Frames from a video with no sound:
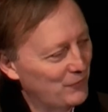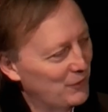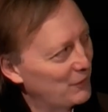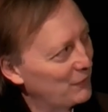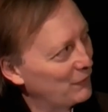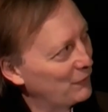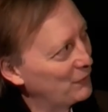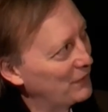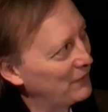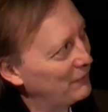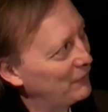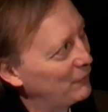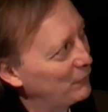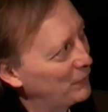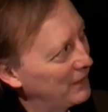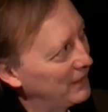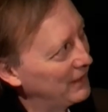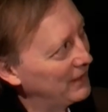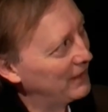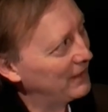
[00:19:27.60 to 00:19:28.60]

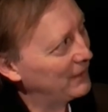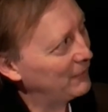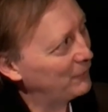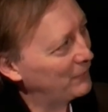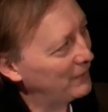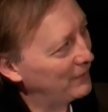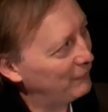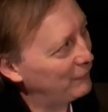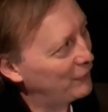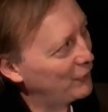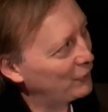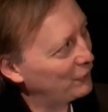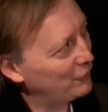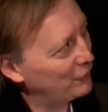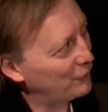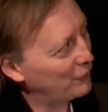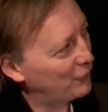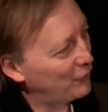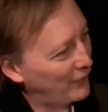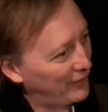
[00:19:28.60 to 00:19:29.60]
we've got
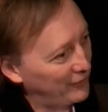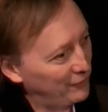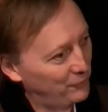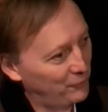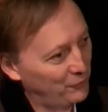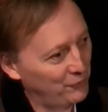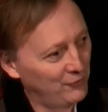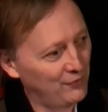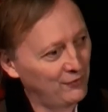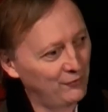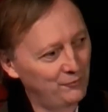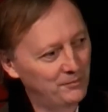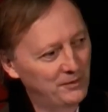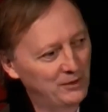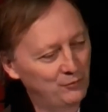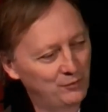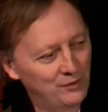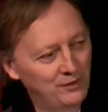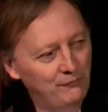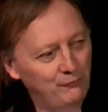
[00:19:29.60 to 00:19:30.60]
the correspondence
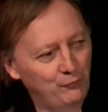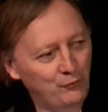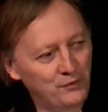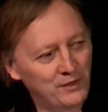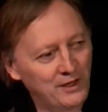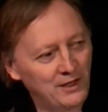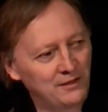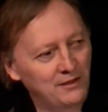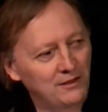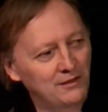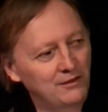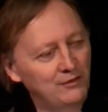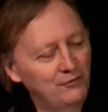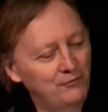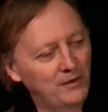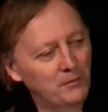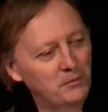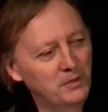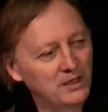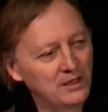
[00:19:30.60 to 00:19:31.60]
between Fondane and his
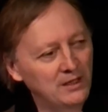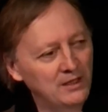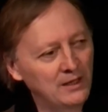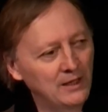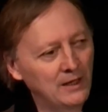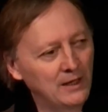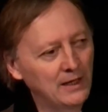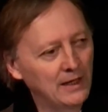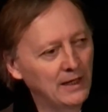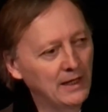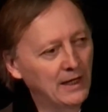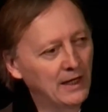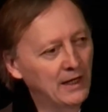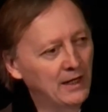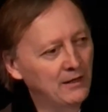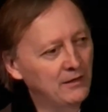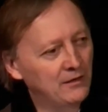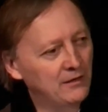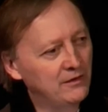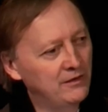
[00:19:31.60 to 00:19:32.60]
family.
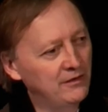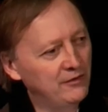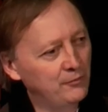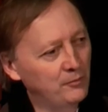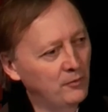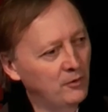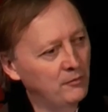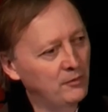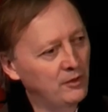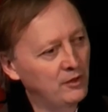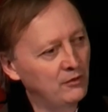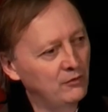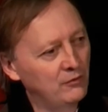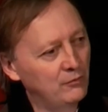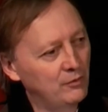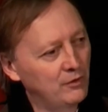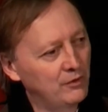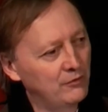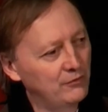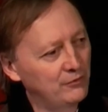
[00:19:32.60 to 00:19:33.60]
And this moment
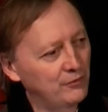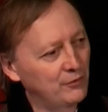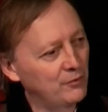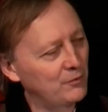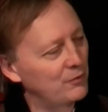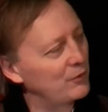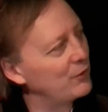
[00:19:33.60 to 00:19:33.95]
was a